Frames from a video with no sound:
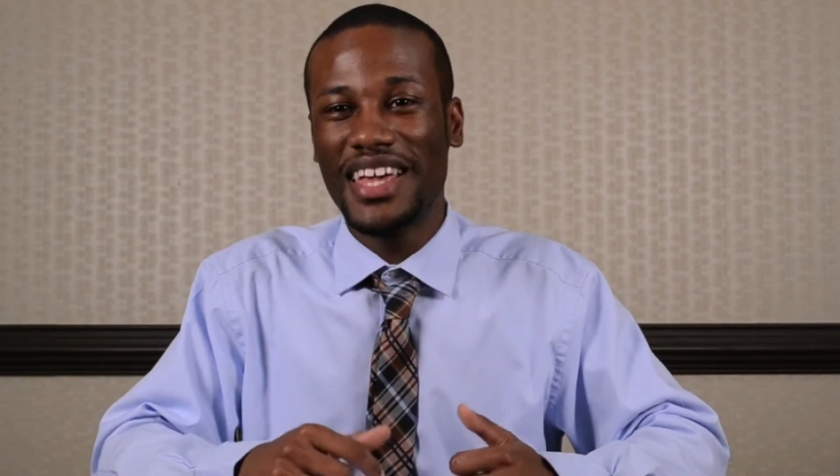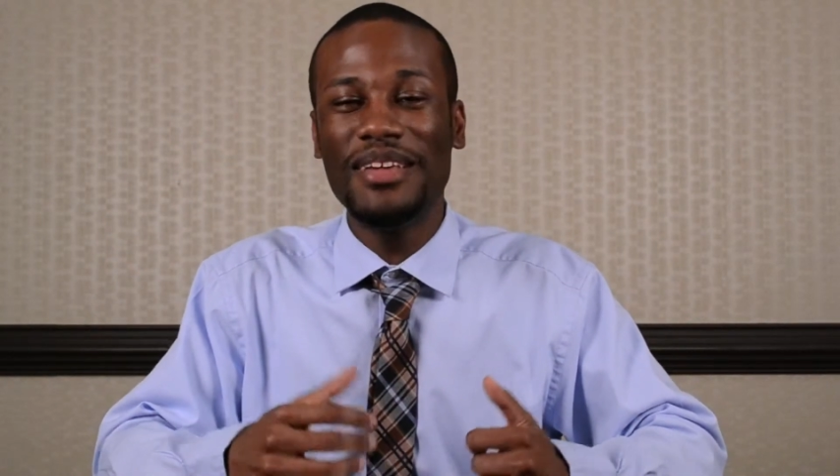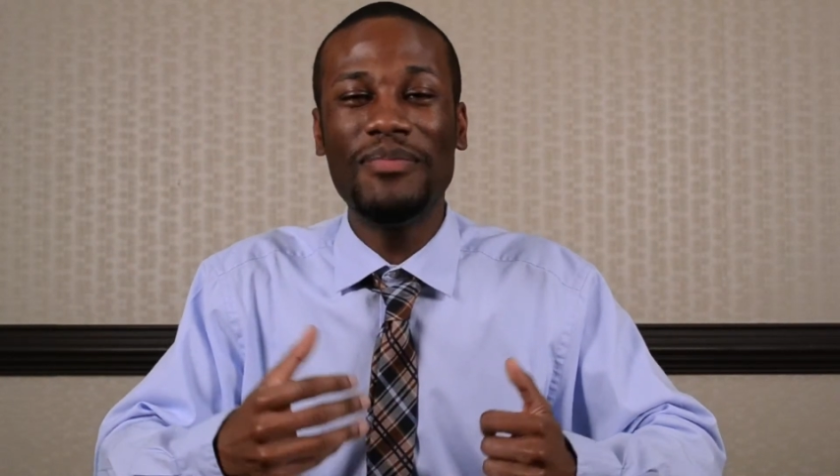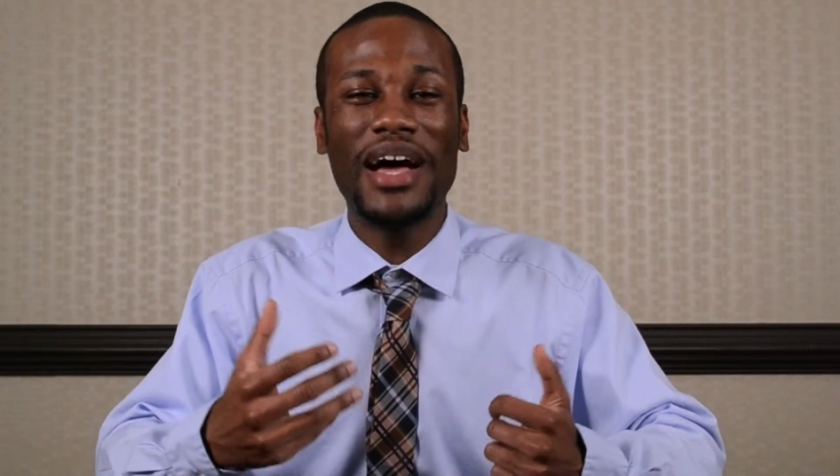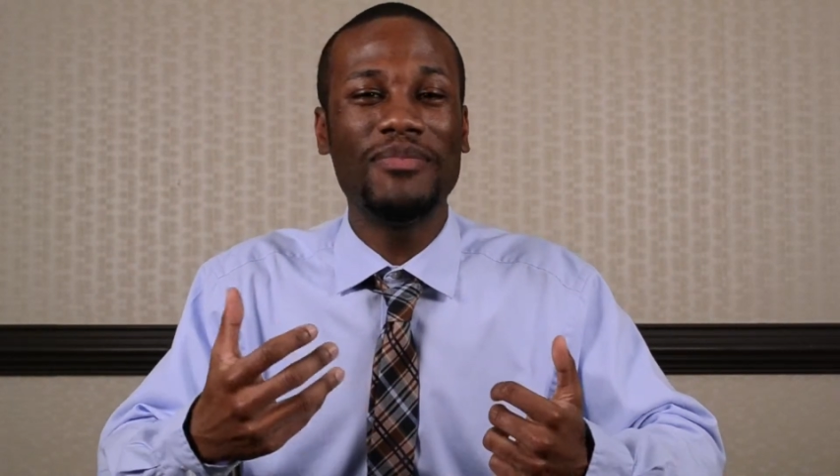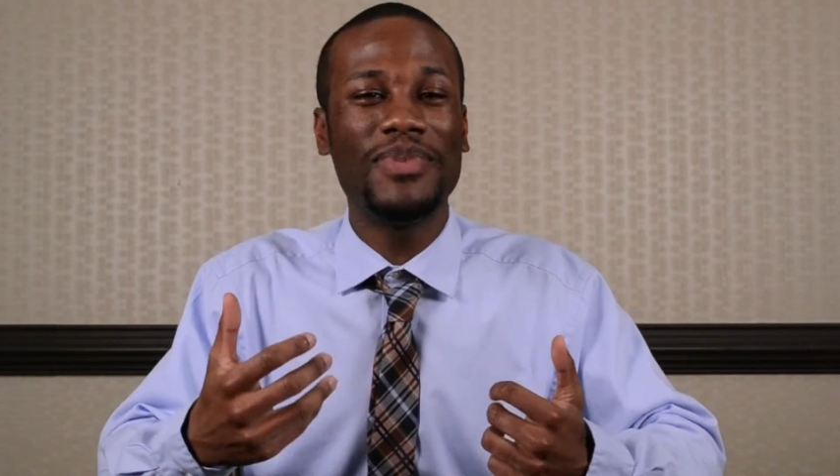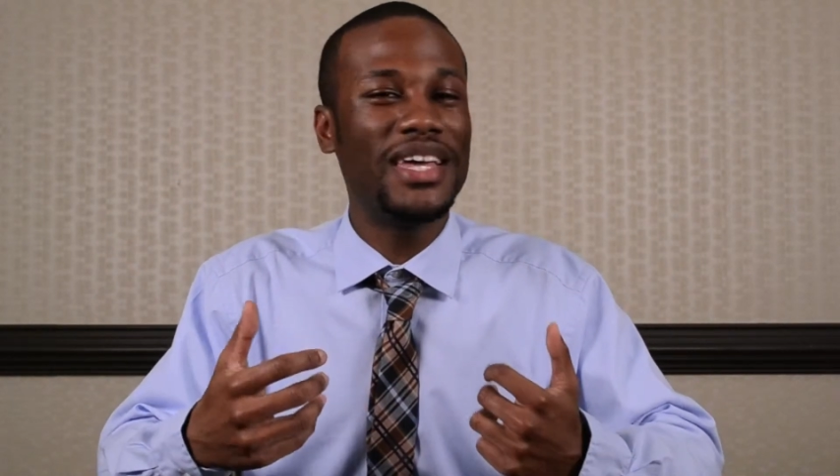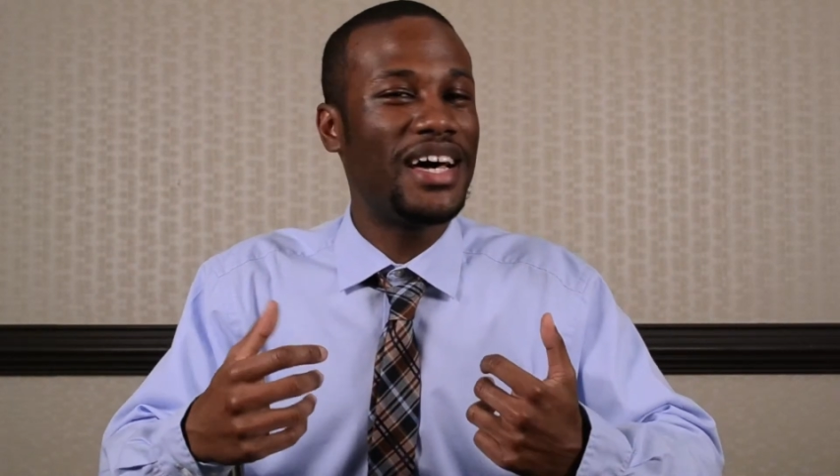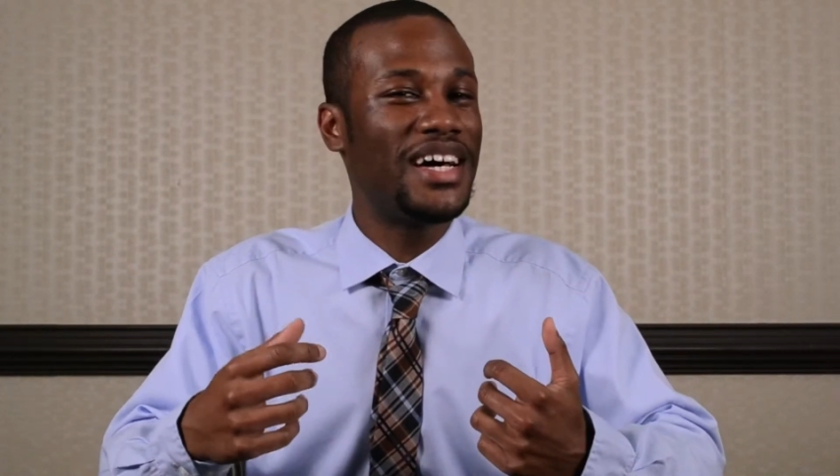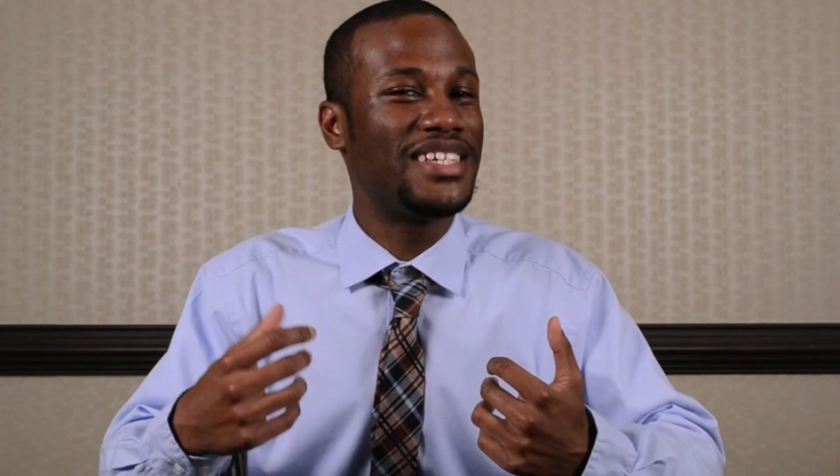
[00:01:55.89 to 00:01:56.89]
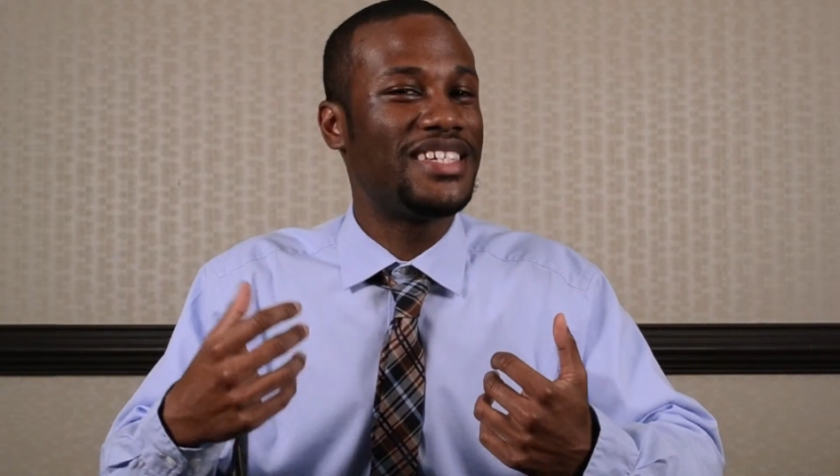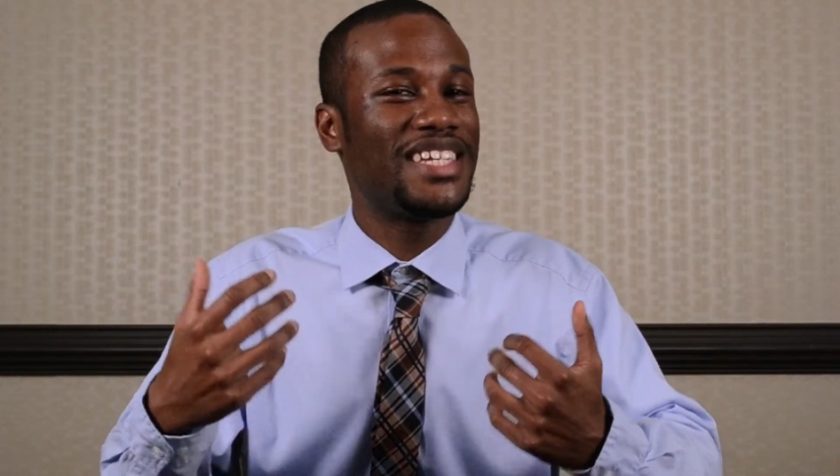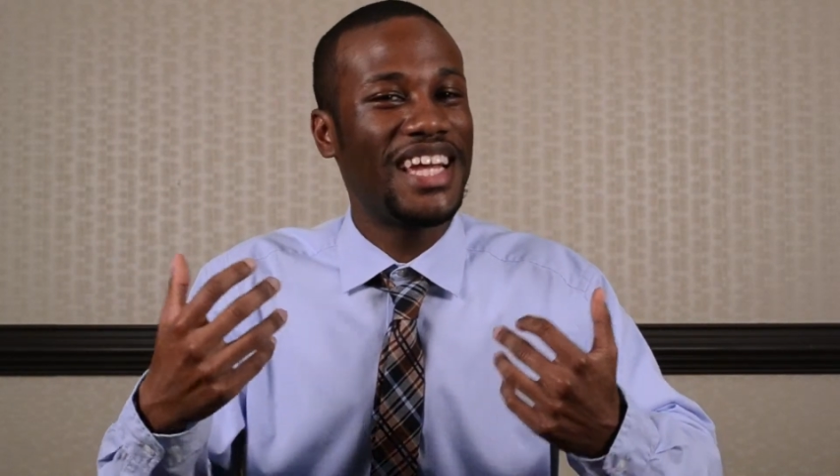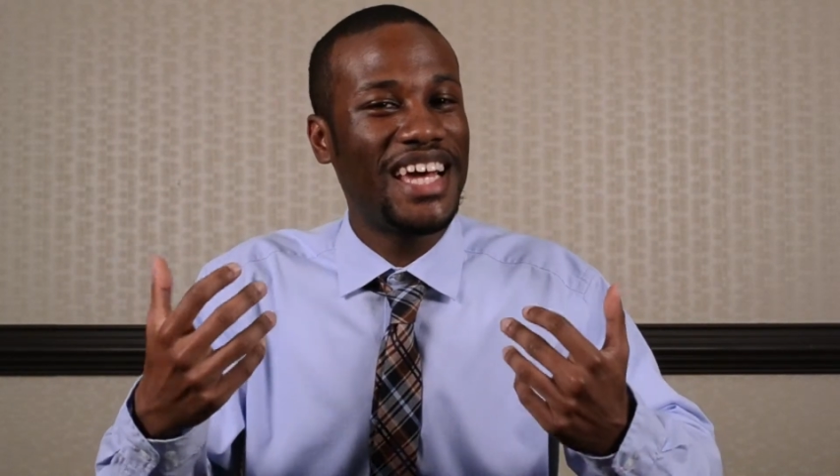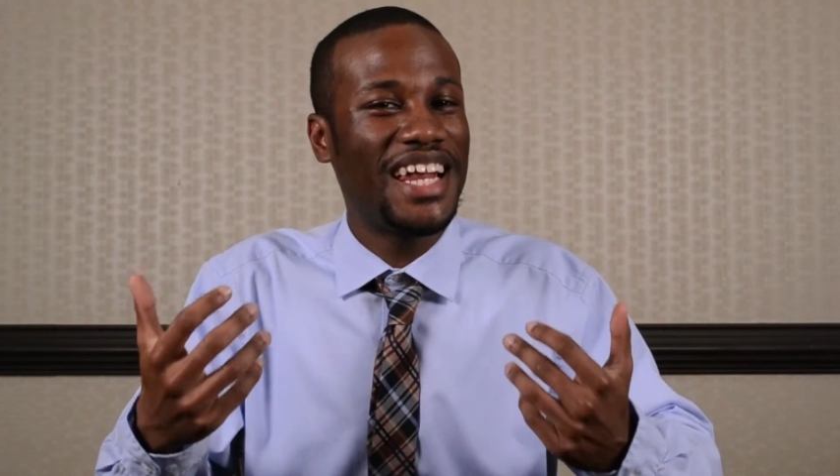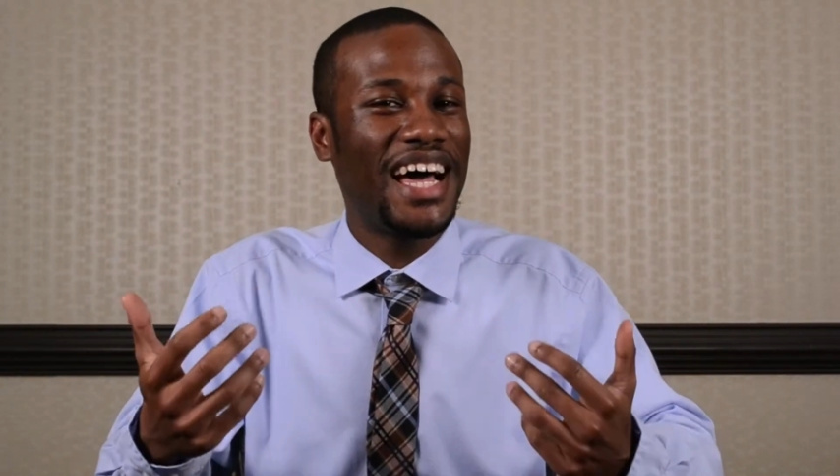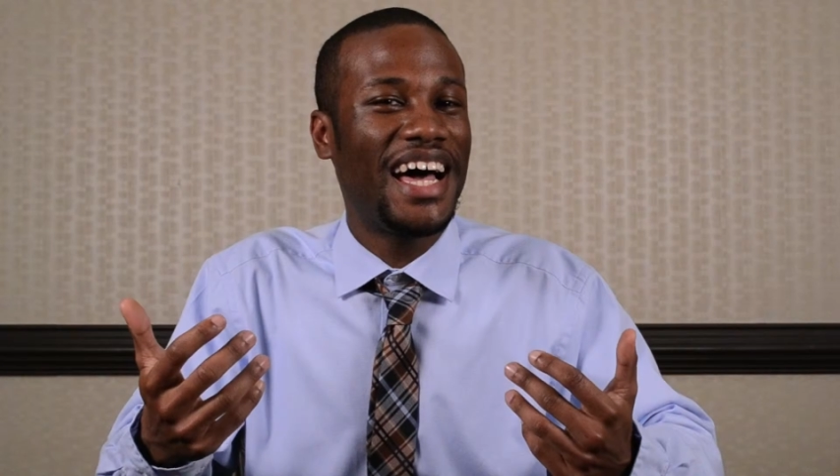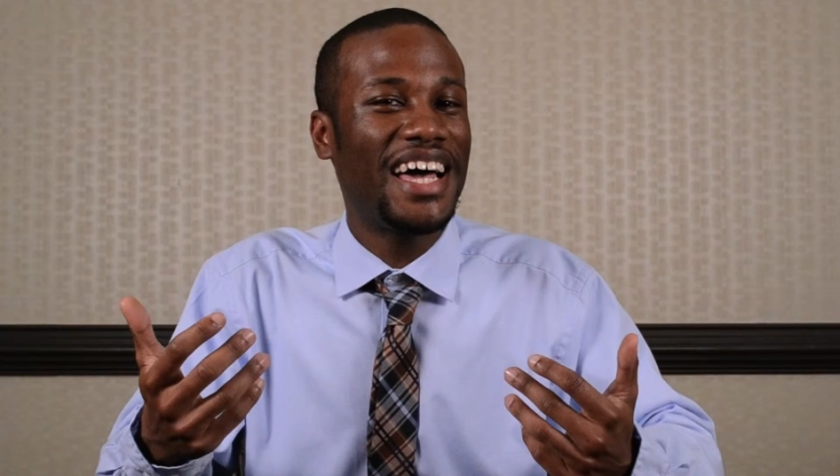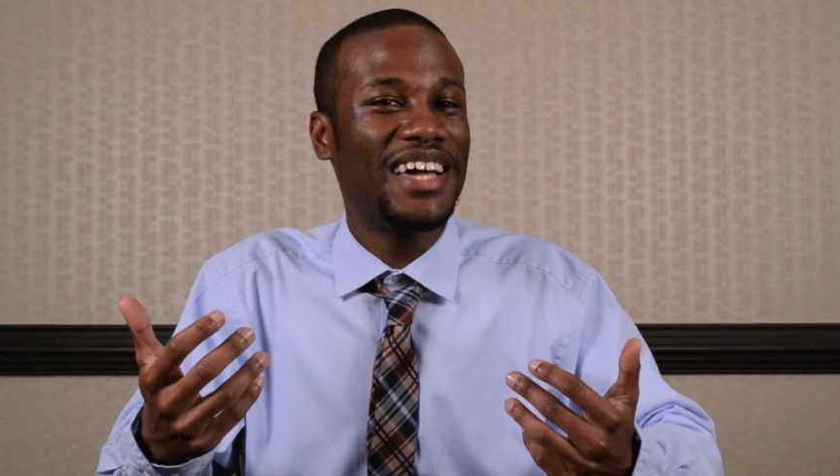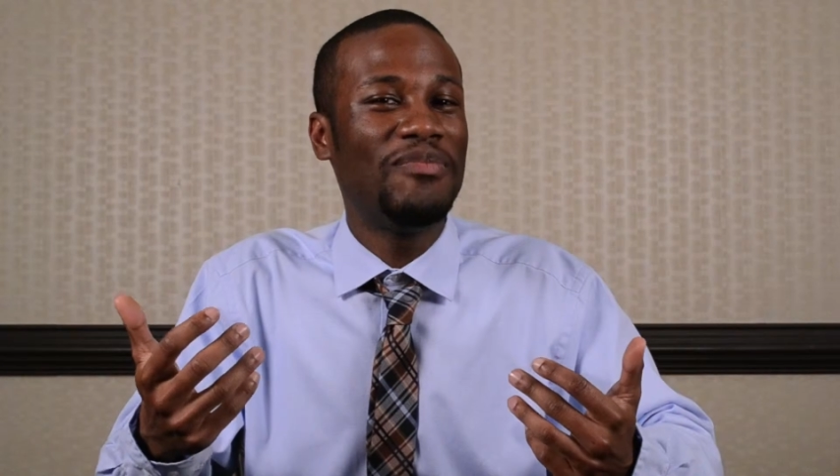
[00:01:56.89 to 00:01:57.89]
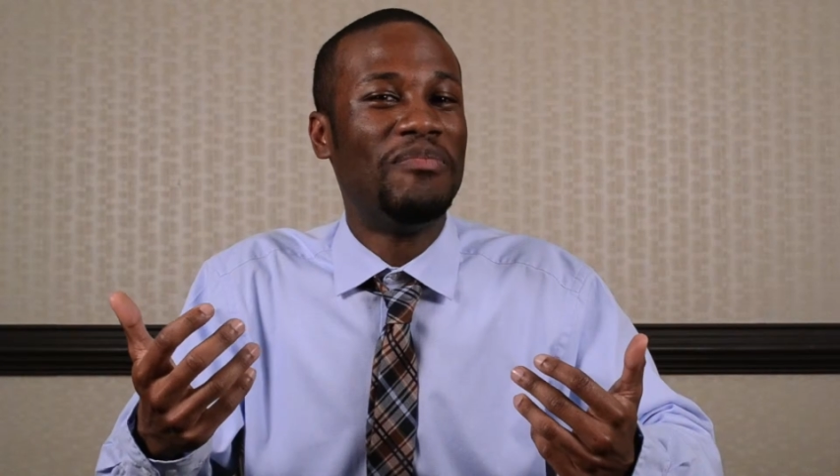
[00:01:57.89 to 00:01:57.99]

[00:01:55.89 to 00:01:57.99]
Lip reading: He might be a Jedi